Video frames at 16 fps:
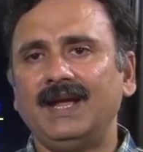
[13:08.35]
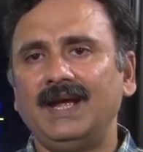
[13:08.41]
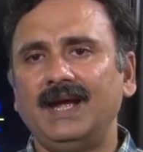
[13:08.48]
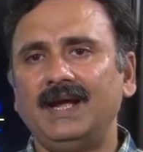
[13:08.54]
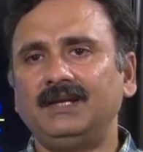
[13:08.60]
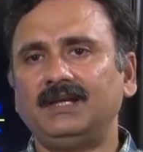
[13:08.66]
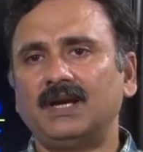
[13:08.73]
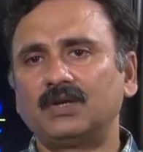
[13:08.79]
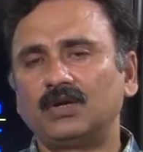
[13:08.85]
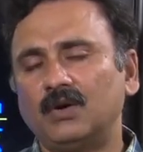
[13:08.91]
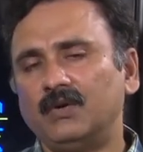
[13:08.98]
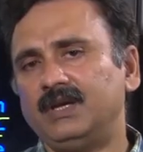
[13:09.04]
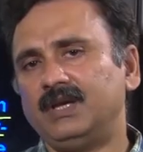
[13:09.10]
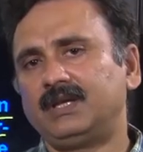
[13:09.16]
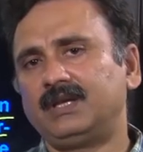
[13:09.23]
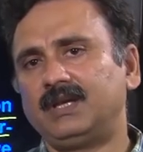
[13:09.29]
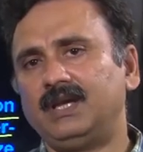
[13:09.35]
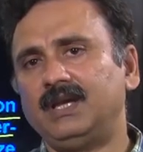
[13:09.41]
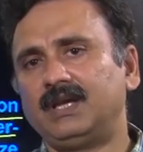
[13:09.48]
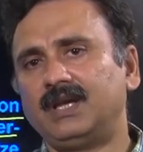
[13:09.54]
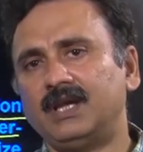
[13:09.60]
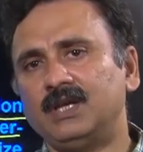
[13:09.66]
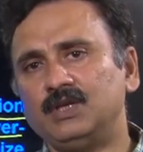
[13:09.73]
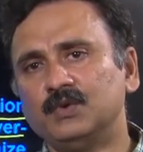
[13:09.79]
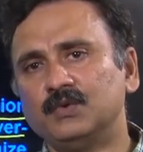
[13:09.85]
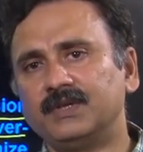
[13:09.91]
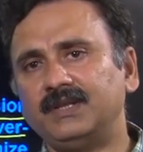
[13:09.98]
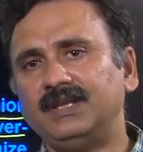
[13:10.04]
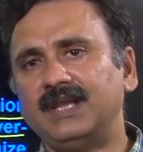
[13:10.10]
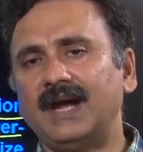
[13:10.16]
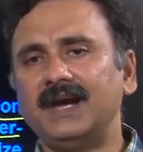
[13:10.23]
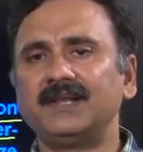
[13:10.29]
and that's how he can
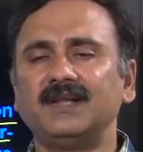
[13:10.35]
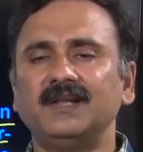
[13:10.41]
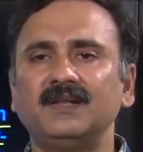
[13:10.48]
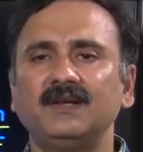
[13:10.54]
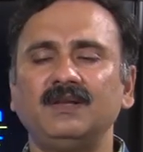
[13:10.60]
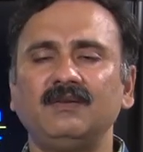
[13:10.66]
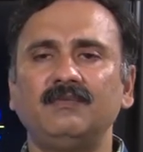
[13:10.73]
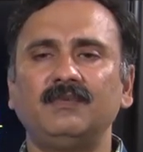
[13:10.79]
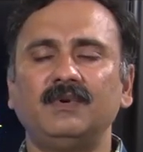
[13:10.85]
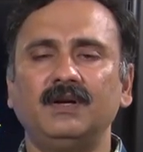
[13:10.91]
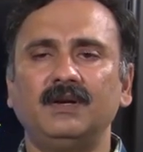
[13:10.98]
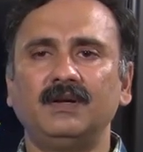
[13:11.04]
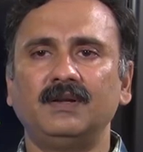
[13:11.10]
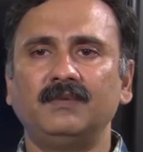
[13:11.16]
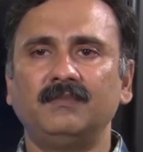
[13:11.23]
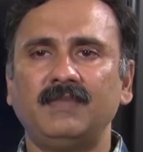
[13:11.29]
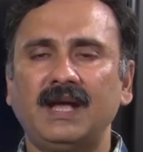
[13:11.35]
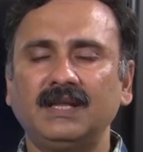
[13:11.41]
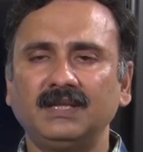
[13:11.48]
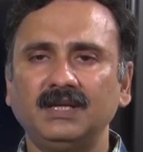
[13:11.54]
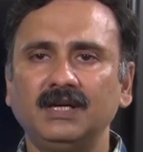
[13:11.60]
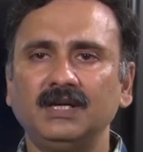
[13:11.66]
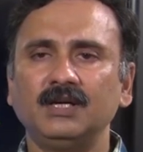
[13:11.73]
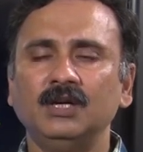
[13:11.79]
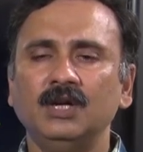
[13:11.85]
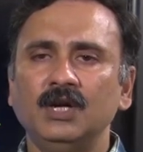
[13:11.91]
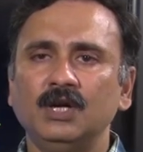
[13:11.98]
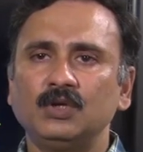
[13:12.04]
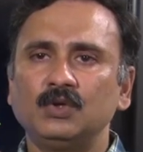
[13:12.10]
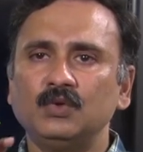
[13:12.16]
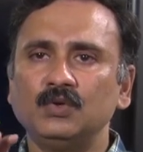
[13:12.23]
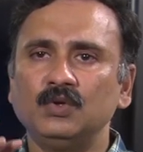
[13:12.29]
use that sensitive method
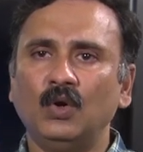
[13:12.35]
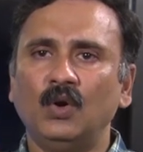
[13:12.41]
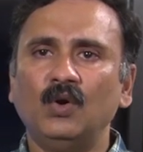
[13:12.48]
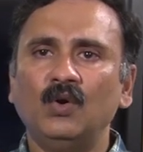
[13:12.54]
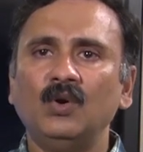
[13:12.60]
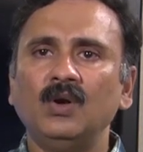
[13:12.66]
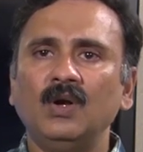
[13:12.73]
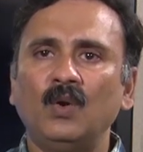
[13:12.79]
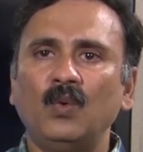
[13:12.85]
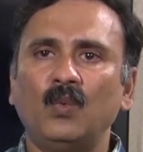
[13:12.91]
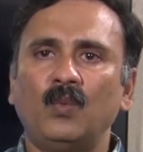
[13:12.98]
to know